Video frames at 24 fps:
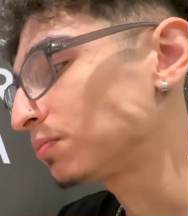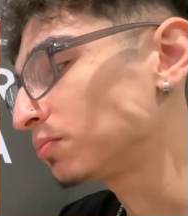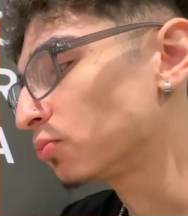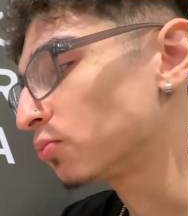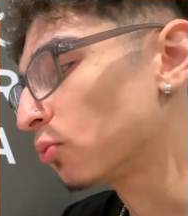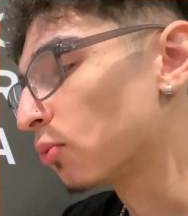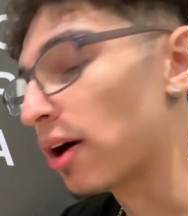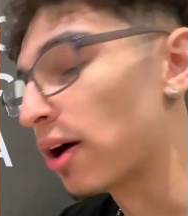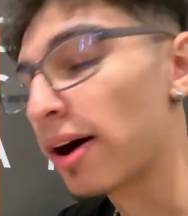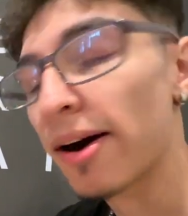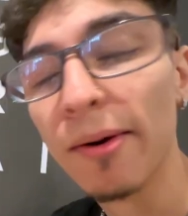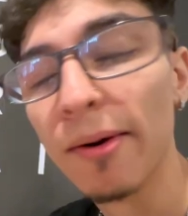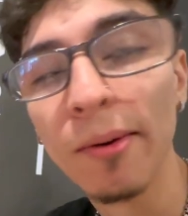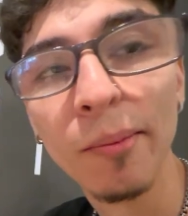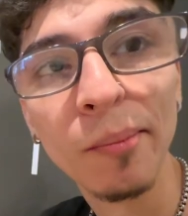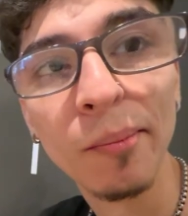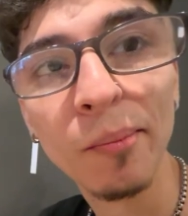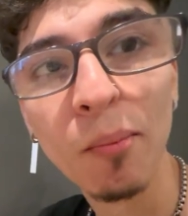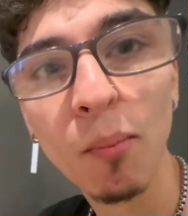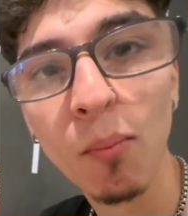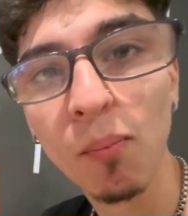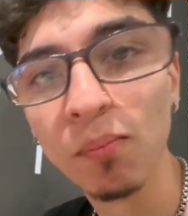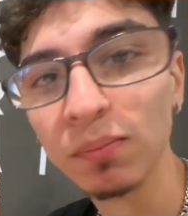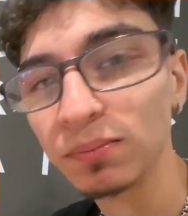
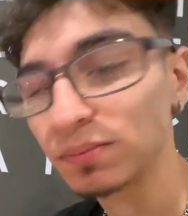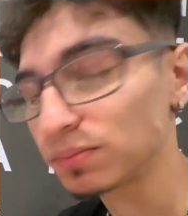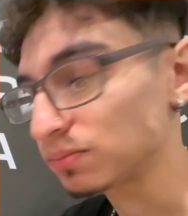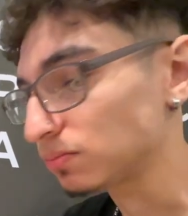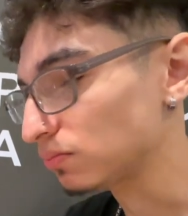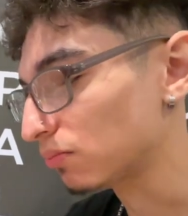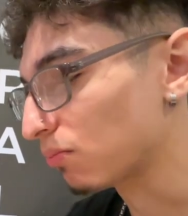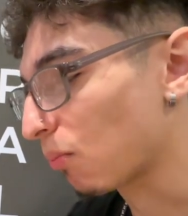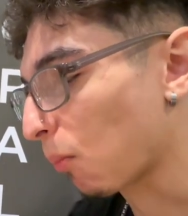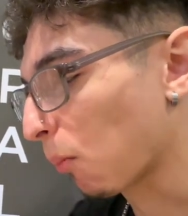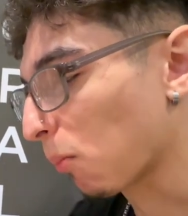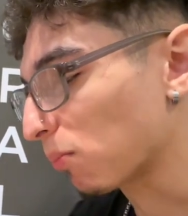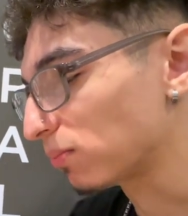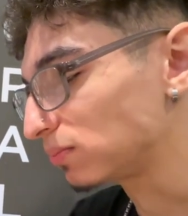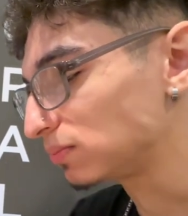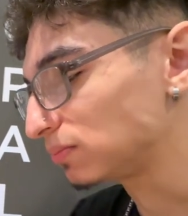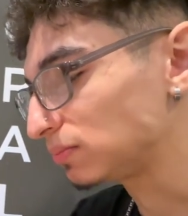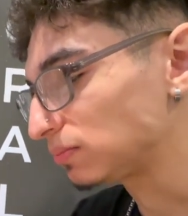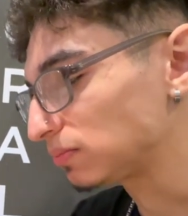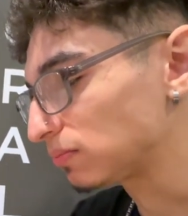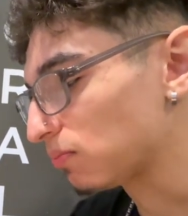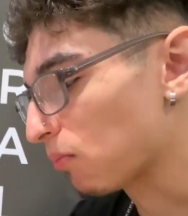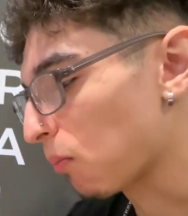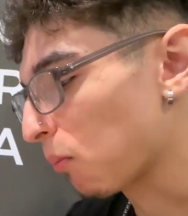Wow. Wow, right?
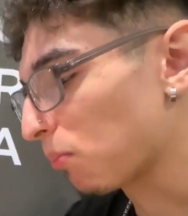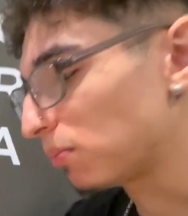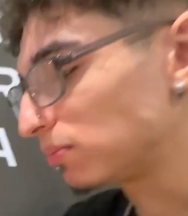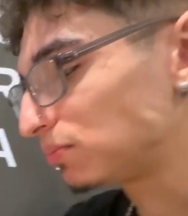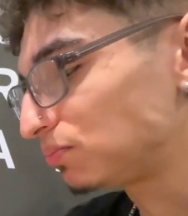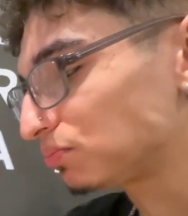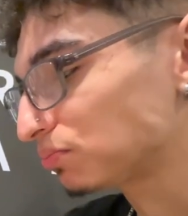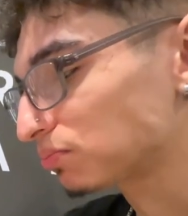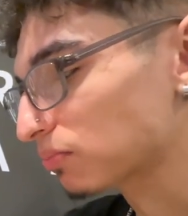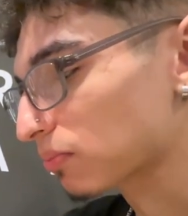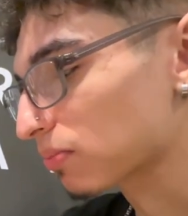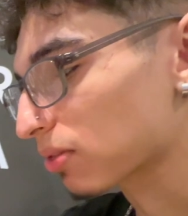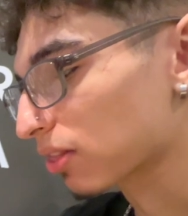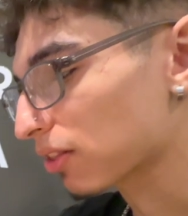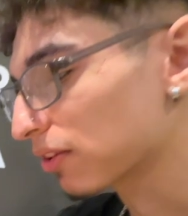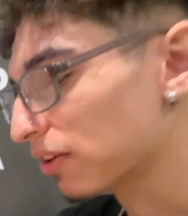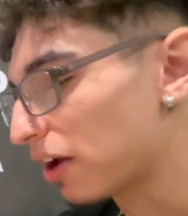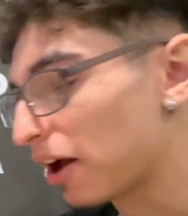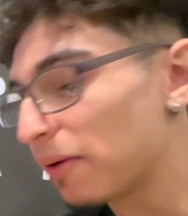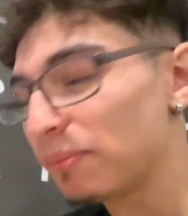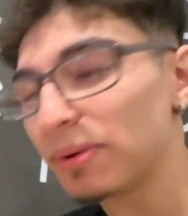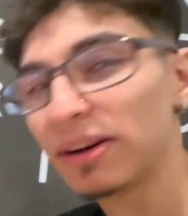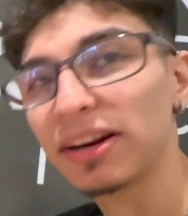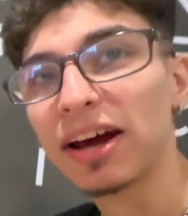Wow, right? I
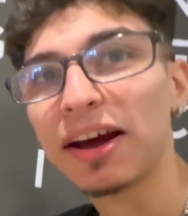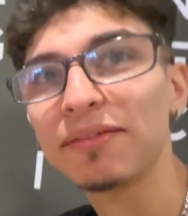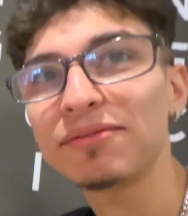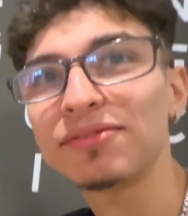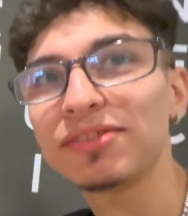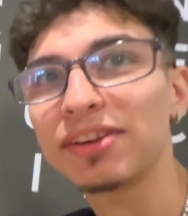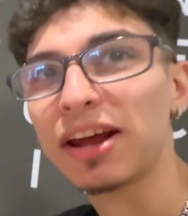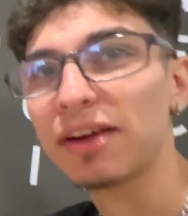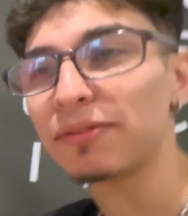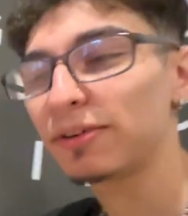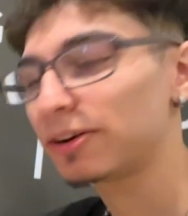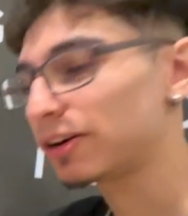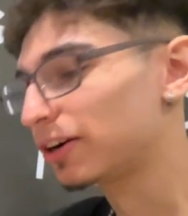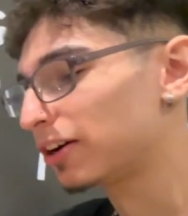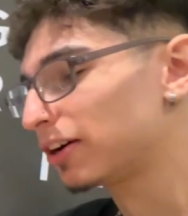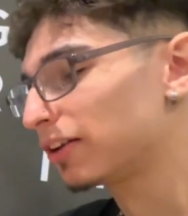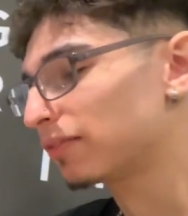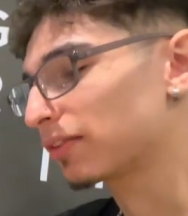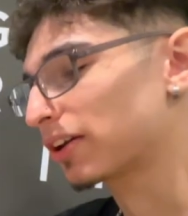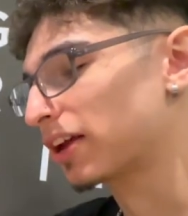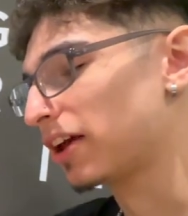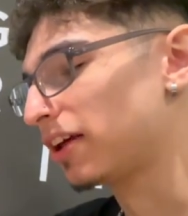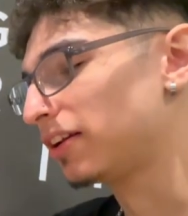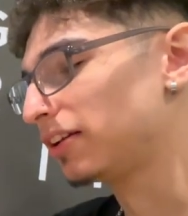mean, I've never heard of
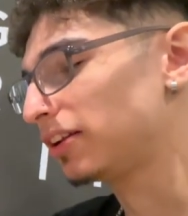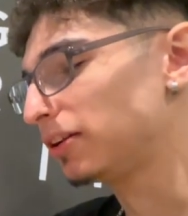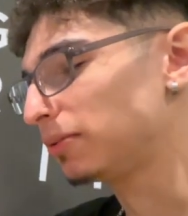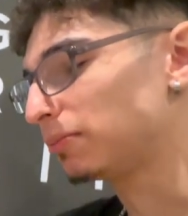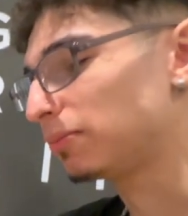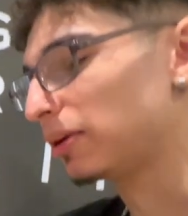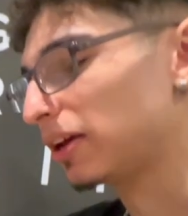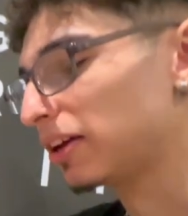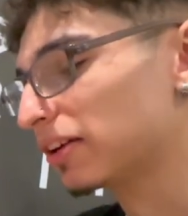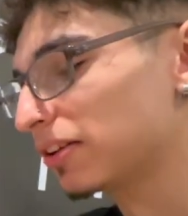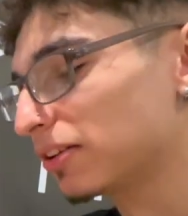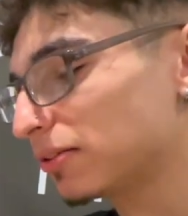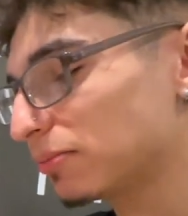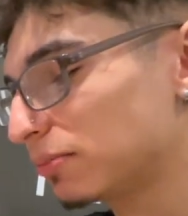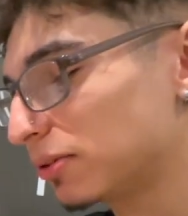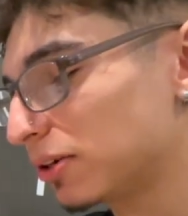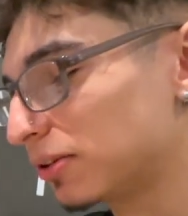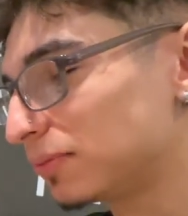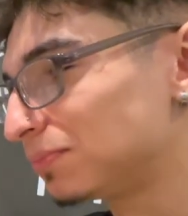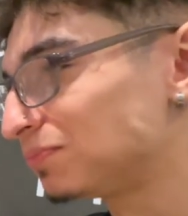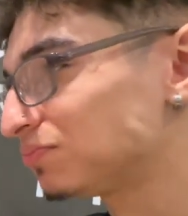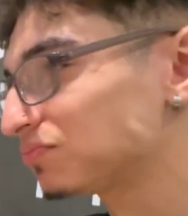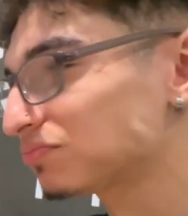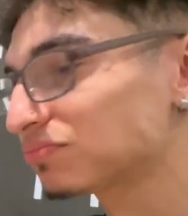candied bacon, but
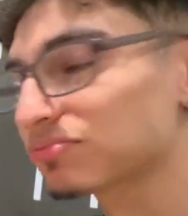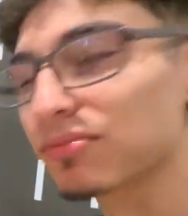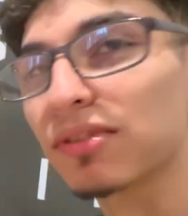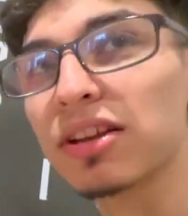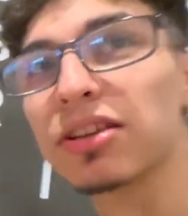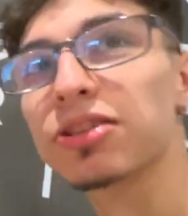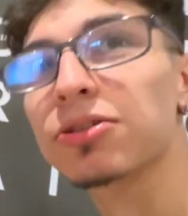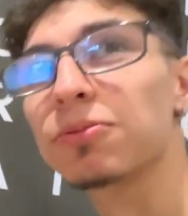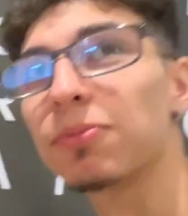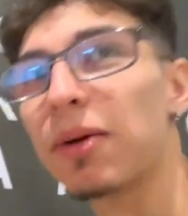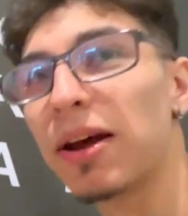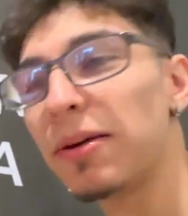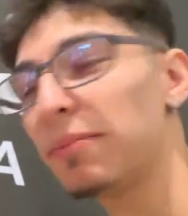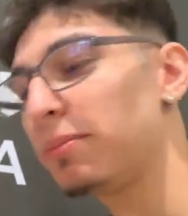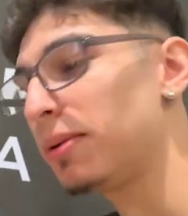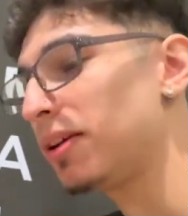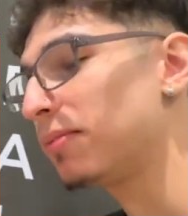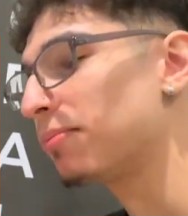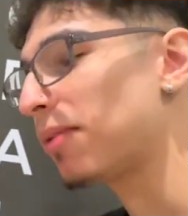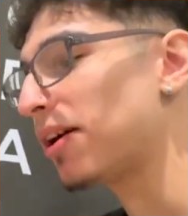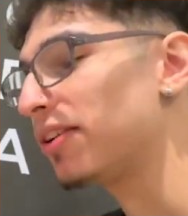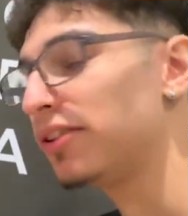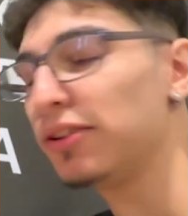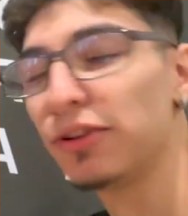this might be
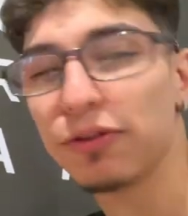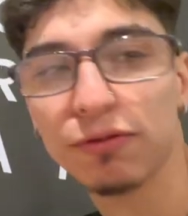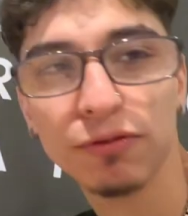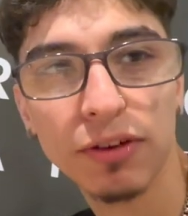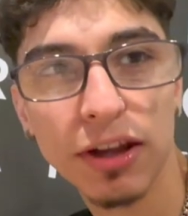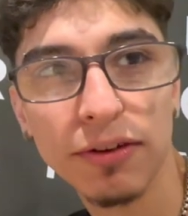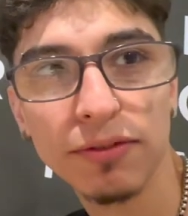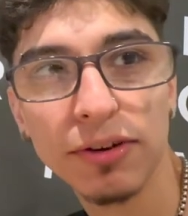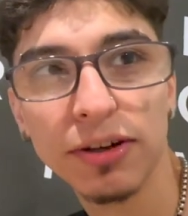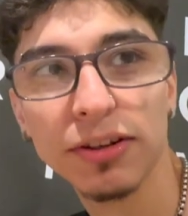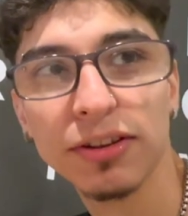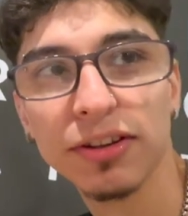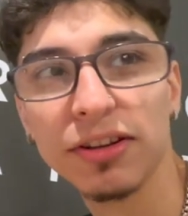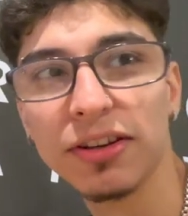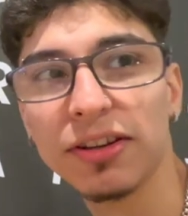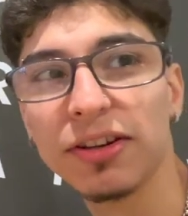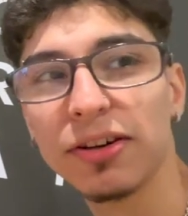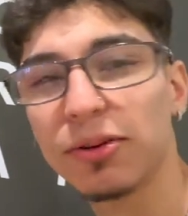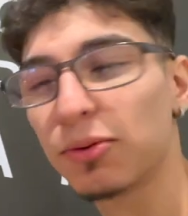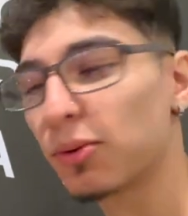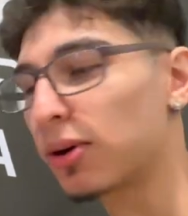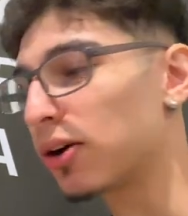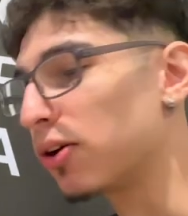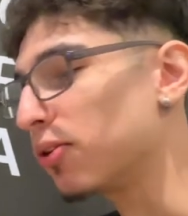my new favorite thing in the
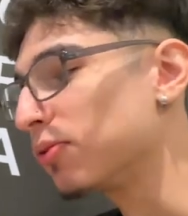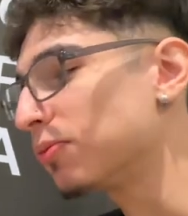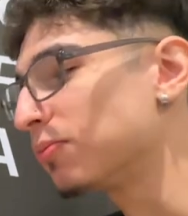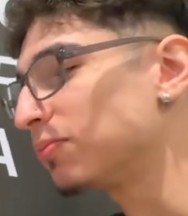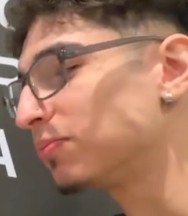world.